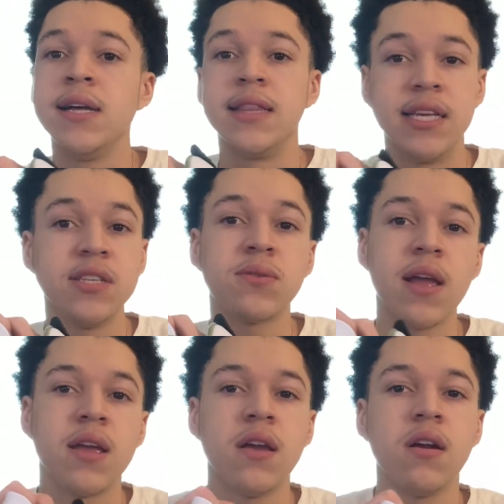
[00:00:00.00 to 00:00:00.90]
These right
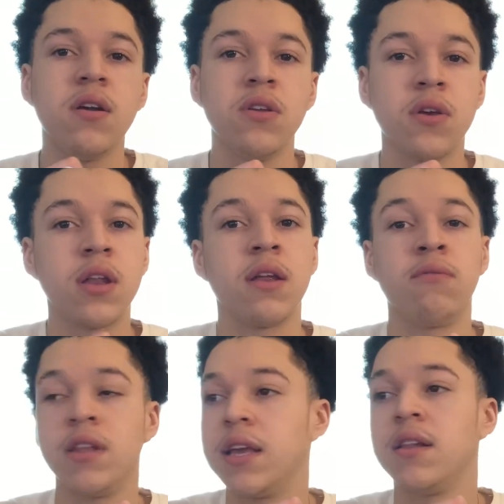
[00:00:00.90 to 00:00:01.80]
here, you can
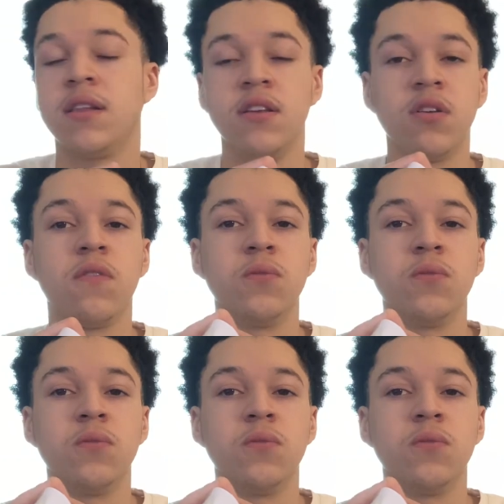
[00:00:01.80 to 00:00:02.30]
really get these off